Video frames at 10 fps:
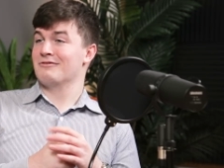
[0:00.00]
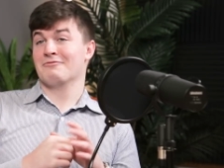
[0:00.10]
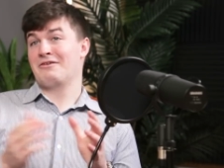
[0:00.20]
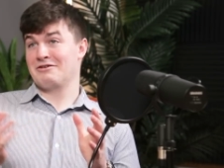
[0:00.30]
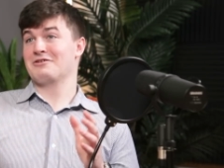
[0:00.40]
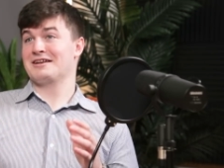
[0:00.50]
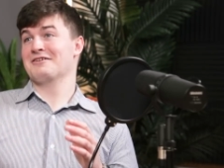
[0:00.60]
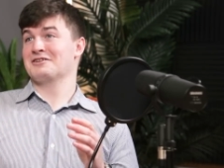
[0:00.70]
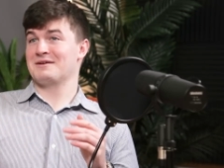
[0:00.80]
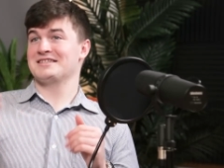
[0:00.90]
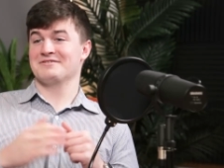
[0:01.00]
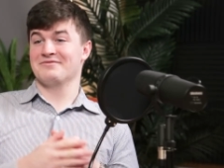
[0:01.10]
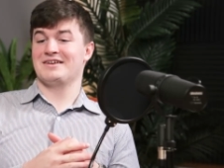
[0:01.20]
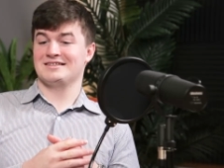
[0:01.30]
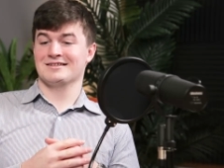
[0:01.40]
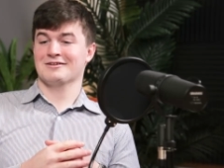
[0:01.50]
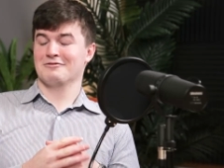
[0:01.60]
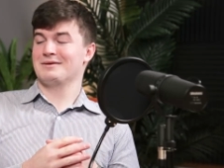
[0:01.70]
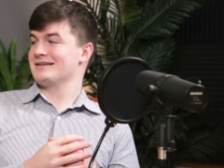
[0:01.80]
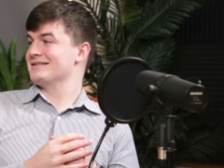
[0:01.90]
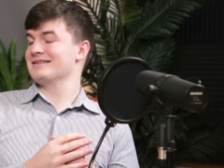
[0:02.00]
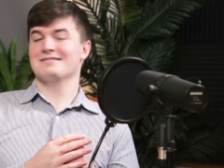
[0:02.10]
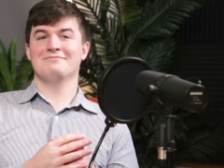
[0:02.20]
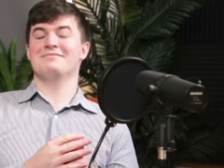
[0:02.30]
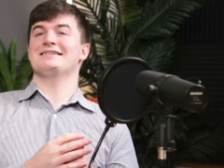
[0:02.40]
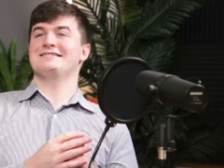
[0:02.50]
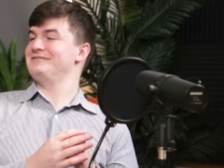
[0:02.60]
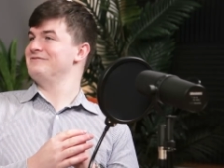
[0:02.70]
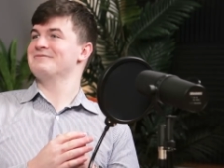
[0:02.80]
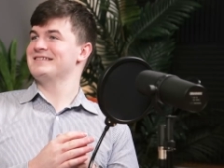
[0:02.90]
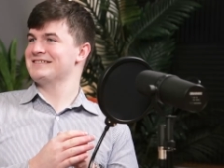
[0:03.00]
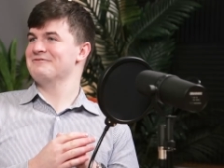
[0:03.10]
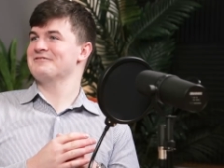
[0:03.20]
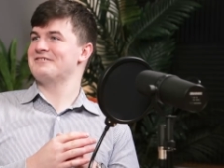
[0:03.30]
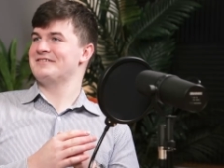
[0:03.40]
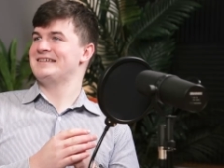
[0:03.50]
very quickly goes past you, in fact, and you look back and think, oh my God, where's it all gone?